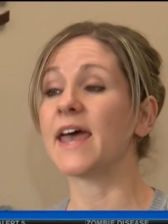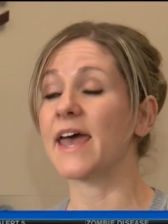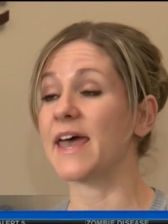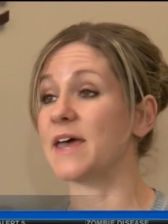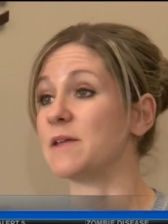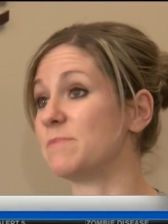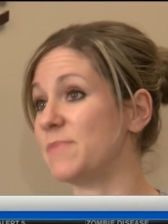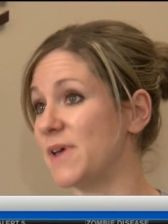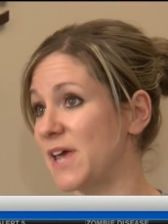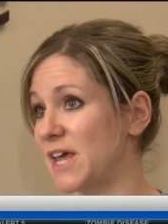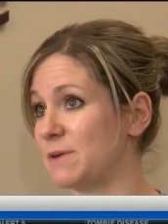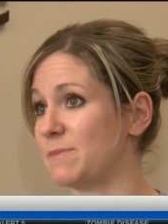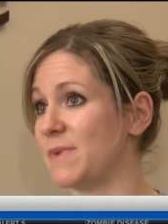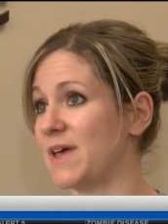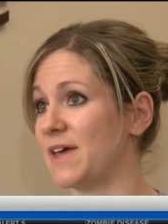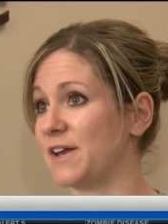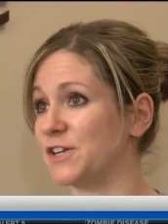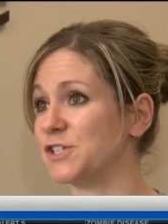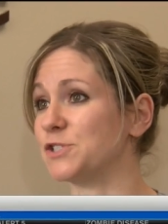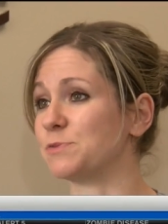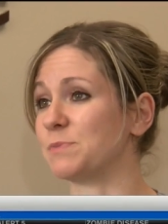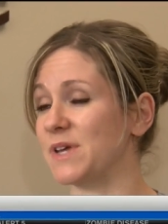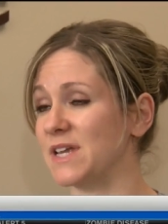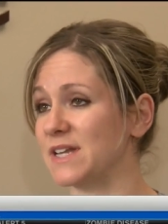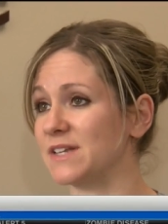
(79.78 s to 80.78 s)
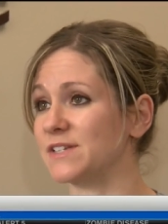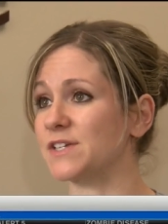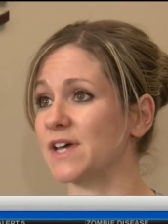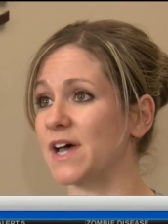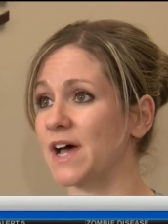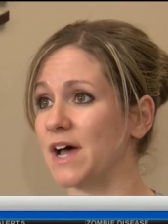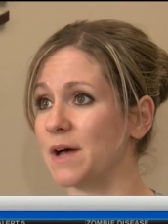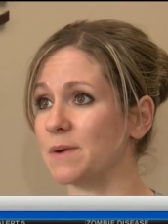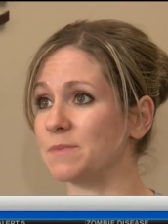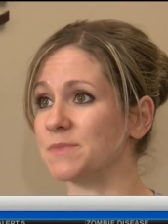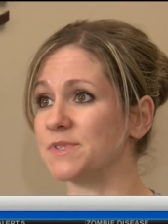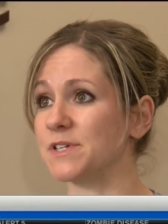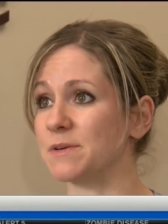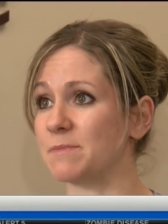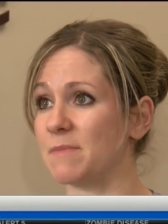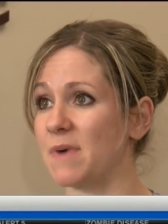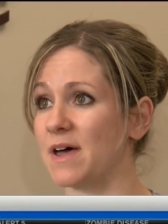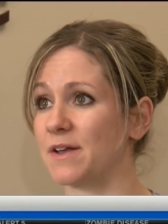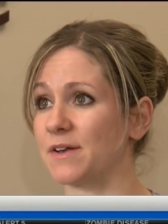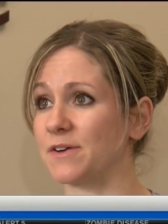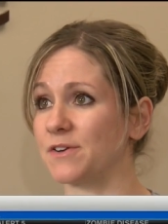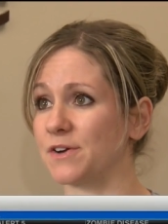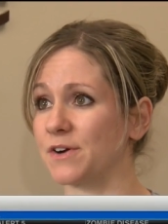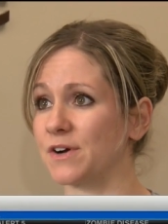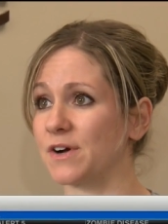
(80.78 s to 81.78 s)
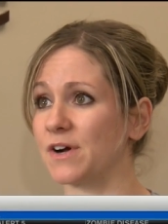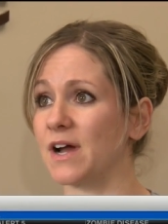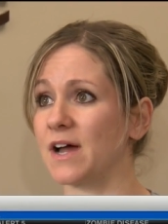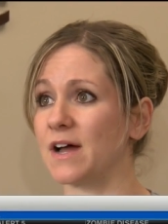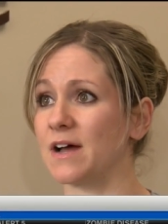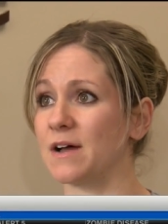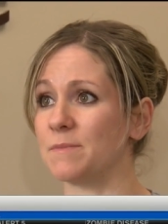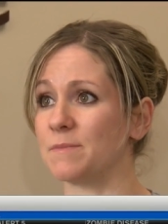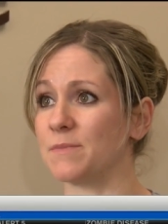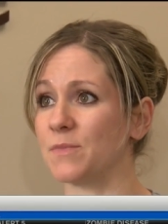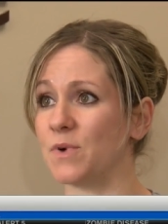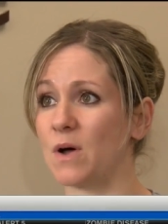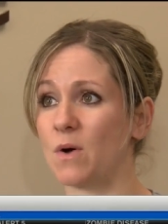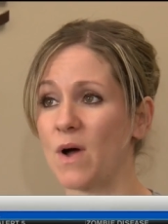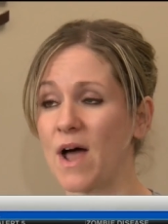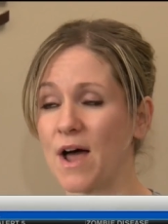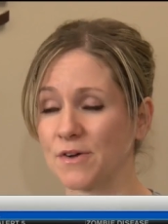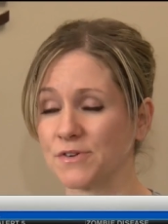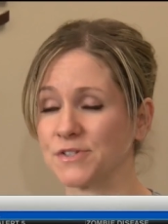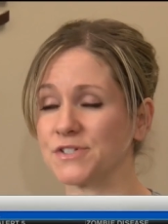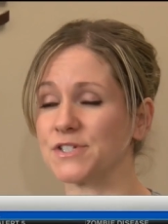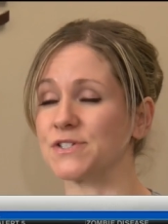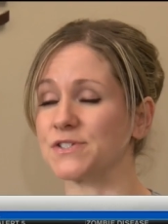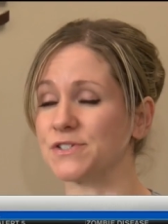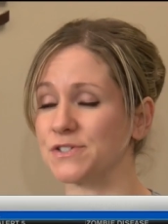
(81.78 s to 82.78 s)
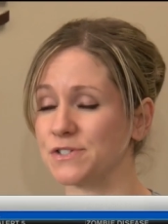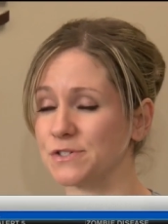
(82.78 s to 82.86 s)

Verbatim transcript: and pain management um, to monitor um, how she's